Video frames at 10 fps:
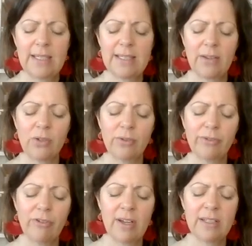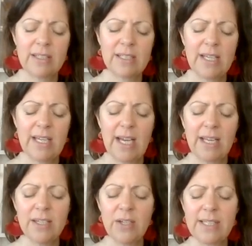down your front,
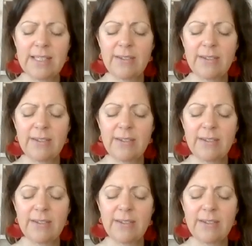and notice